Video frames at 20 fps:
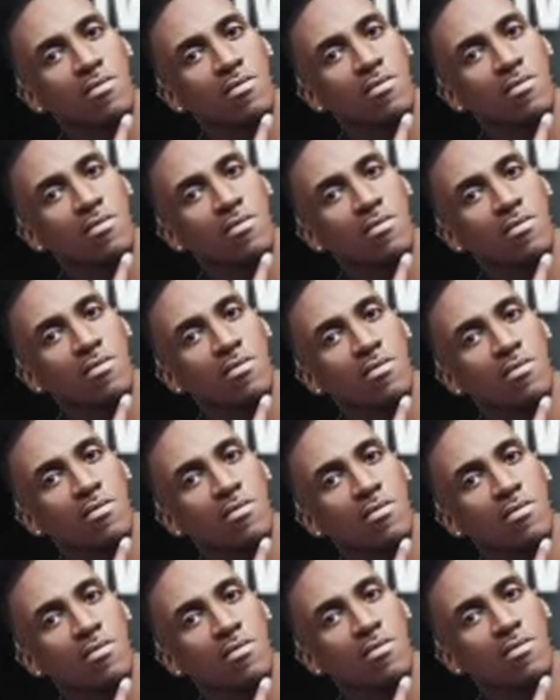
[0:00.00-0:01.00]

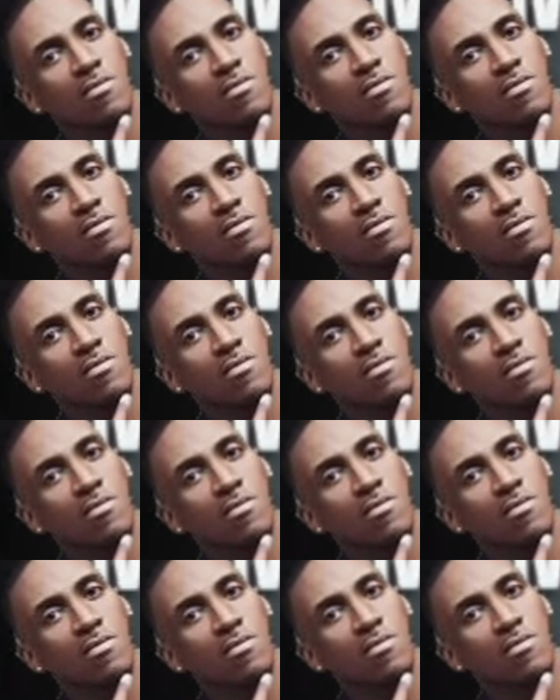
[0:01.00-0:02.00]

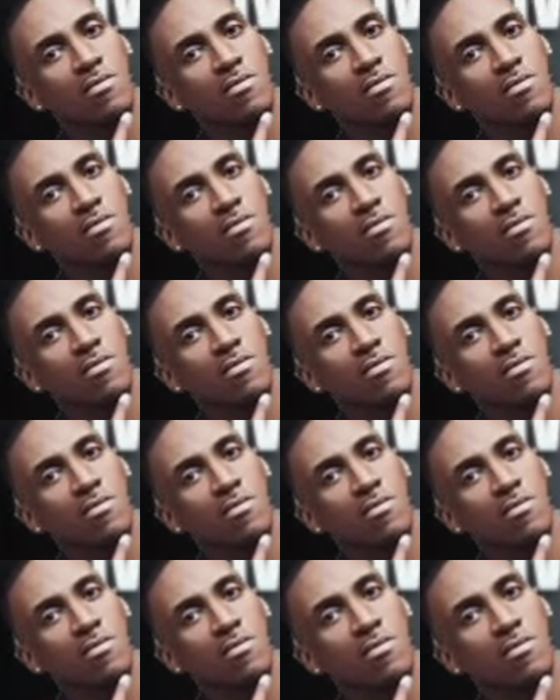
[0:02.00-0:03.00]

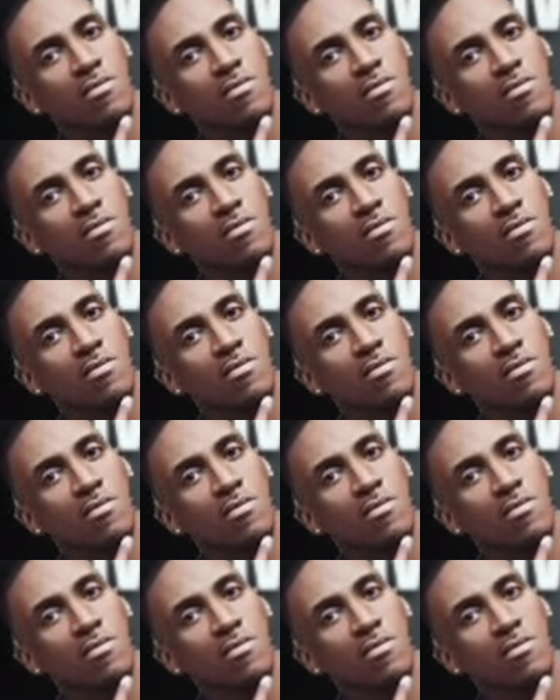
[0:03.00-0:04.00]

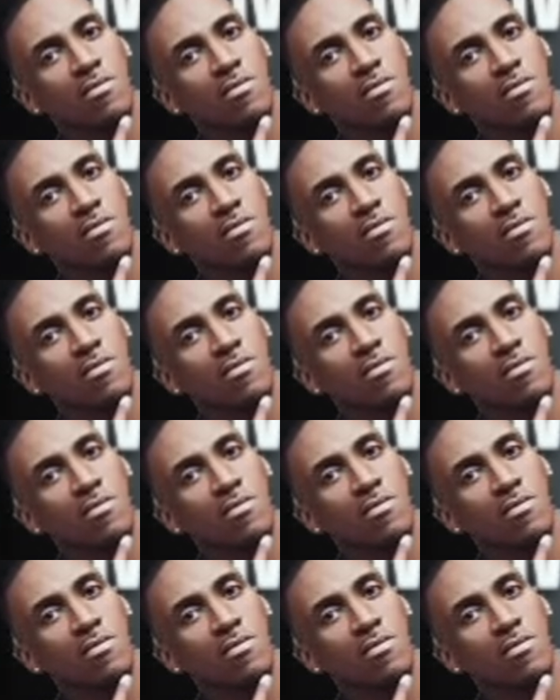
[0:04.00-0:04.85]
(not speaking)